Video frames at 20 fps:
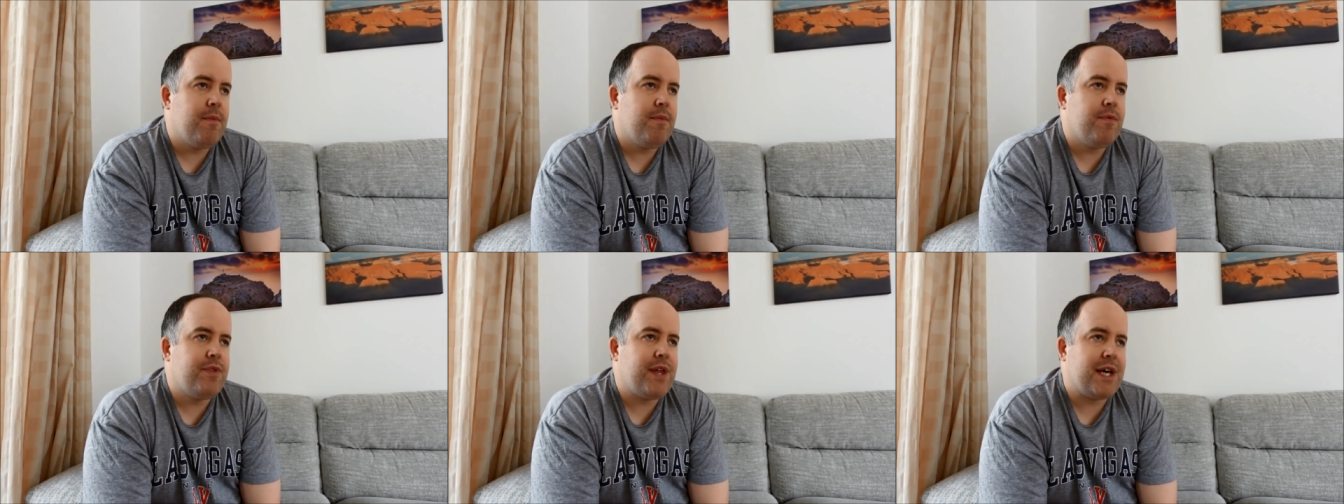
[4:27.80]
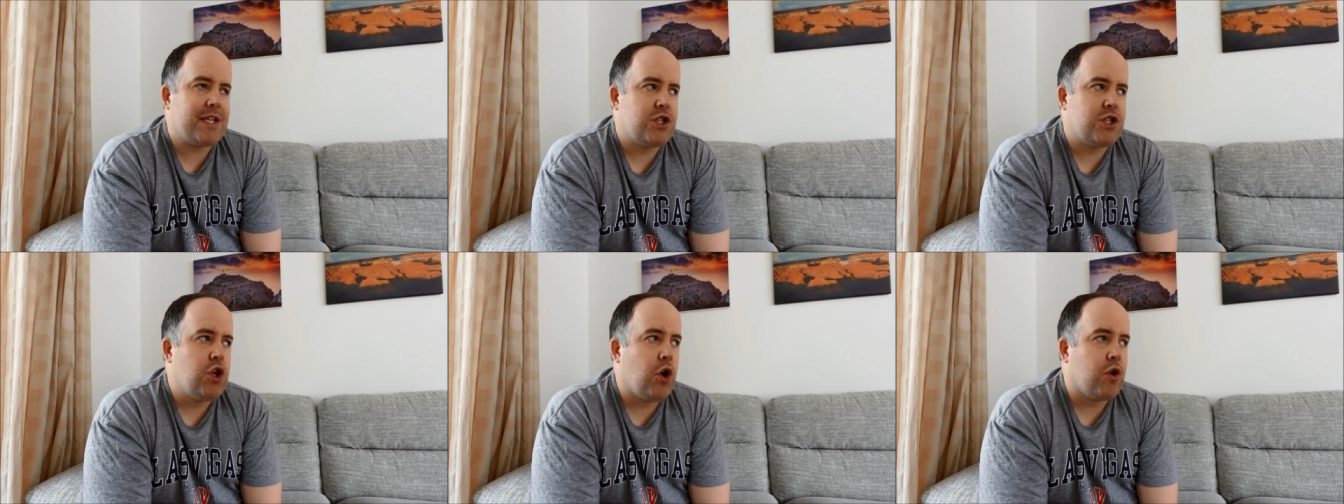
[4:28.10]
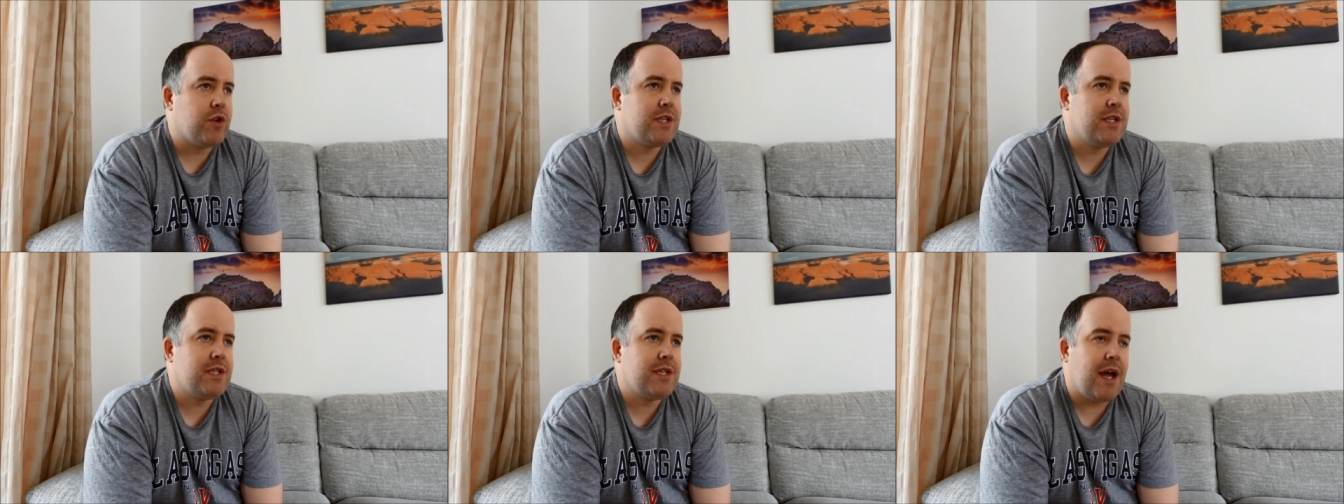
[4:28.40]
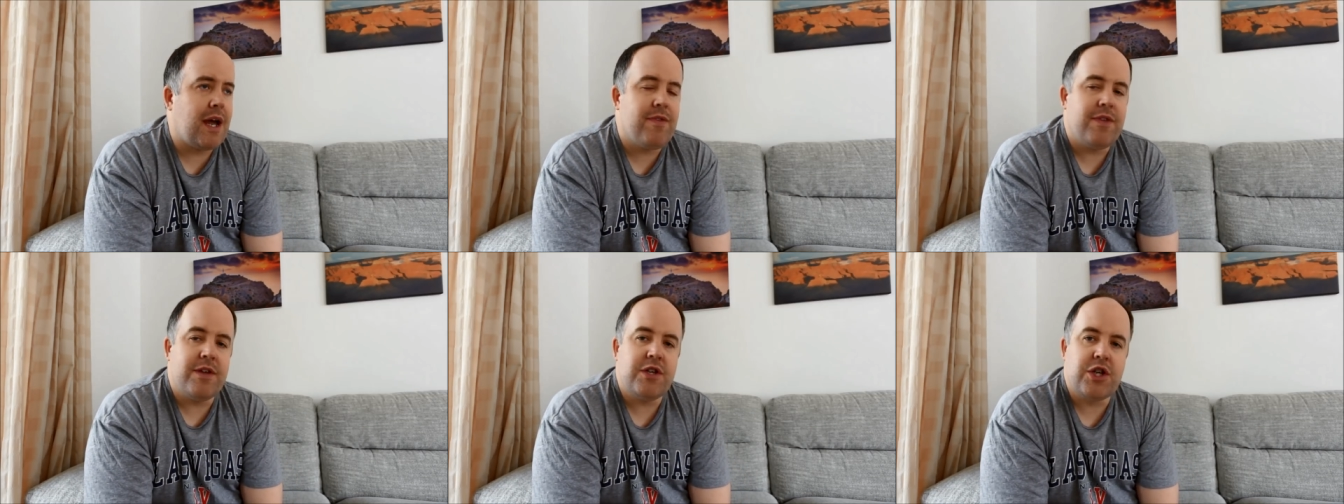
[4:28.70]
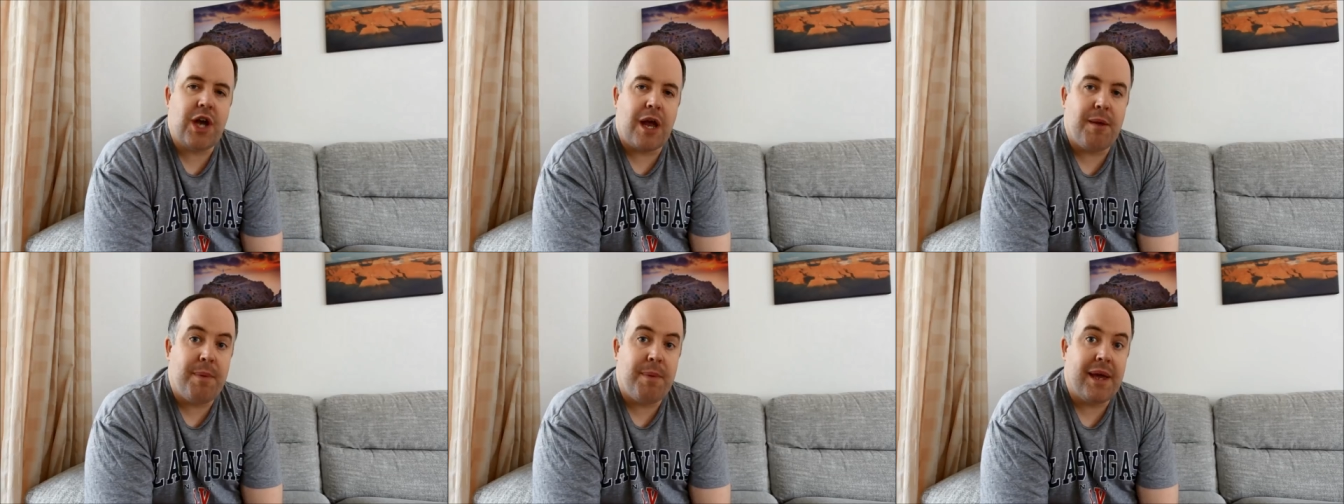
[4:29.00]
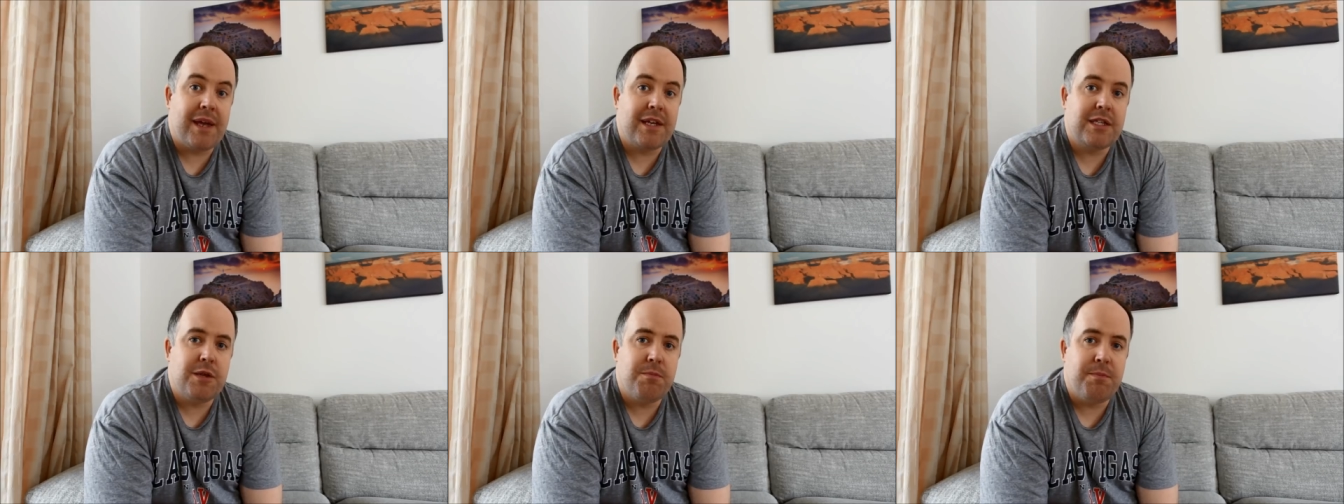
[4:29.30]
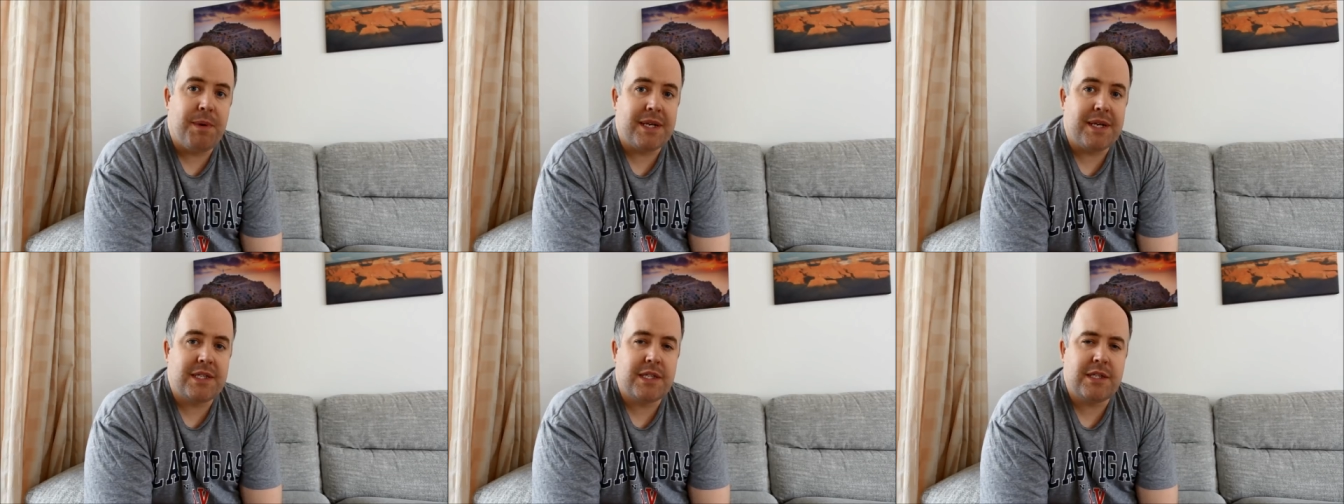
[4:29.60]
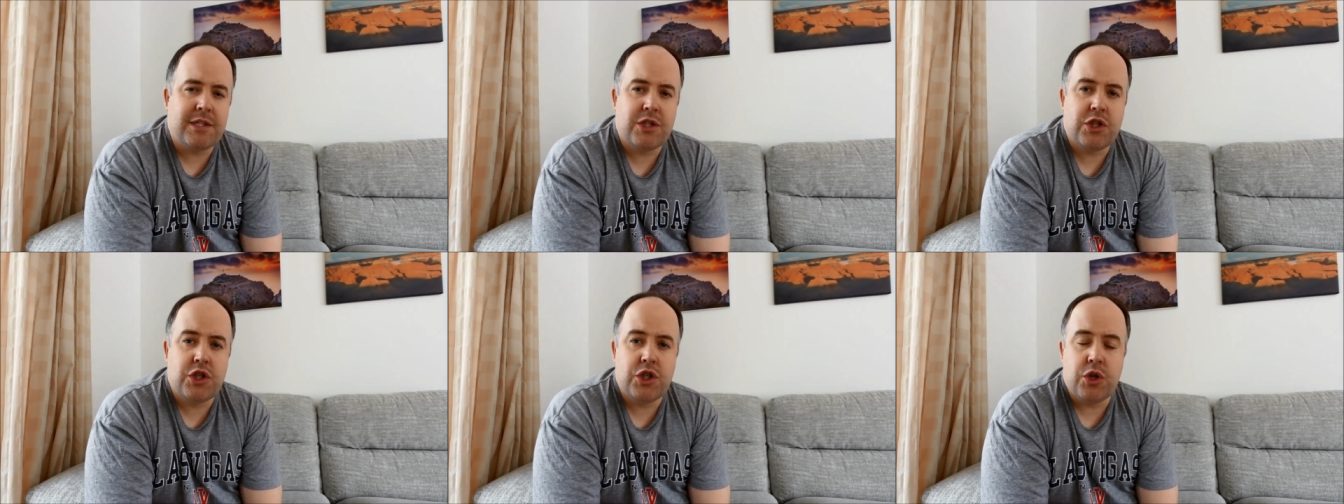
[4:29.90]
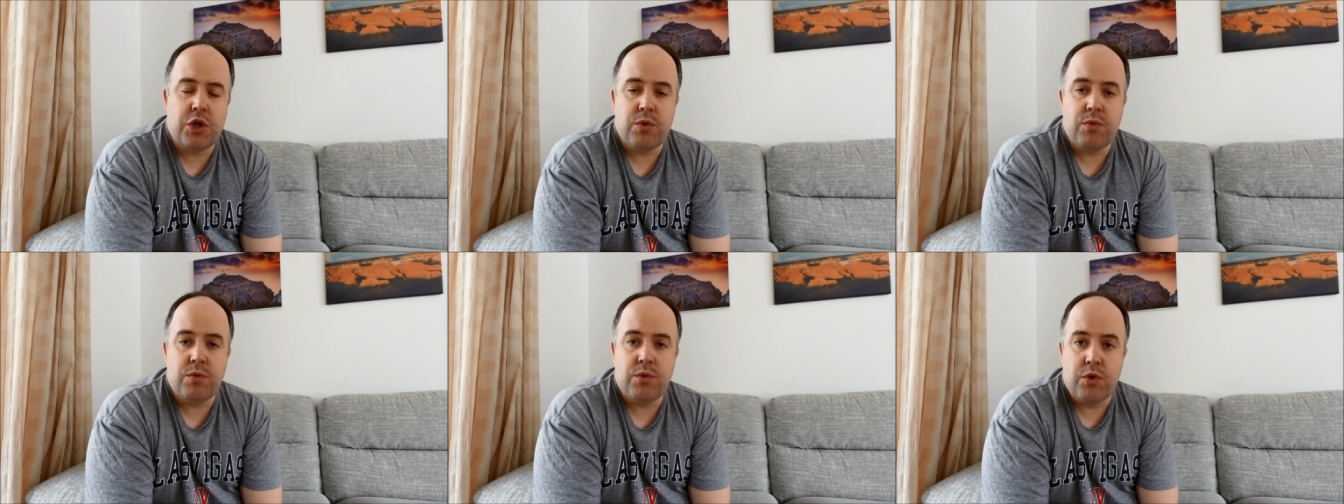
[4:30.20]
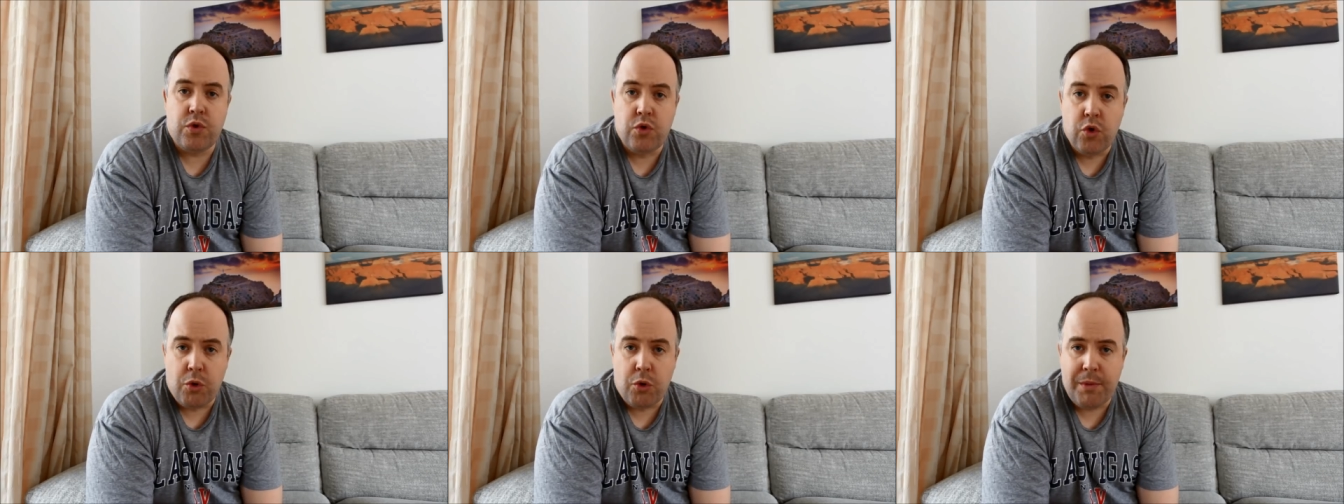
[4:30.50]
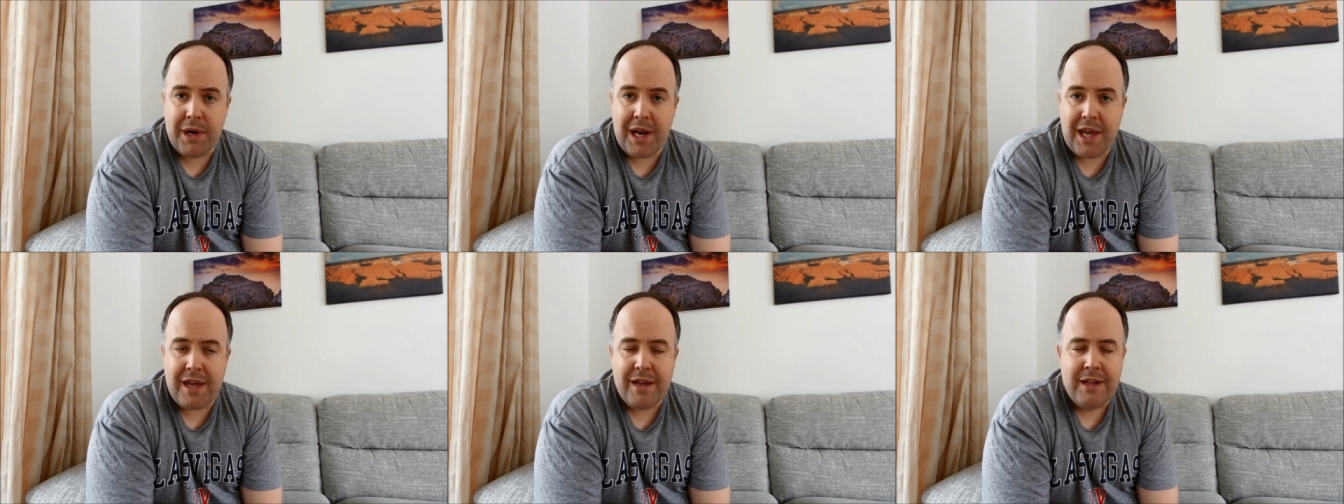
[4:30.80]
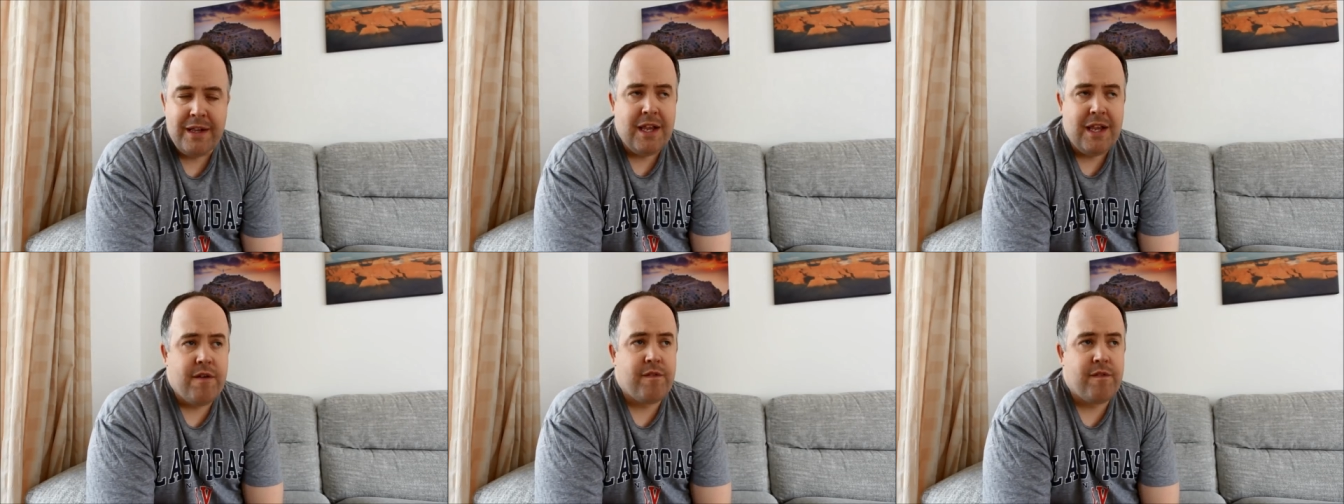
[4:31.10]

that's not to say that JPEG is the best thing to shoot normally.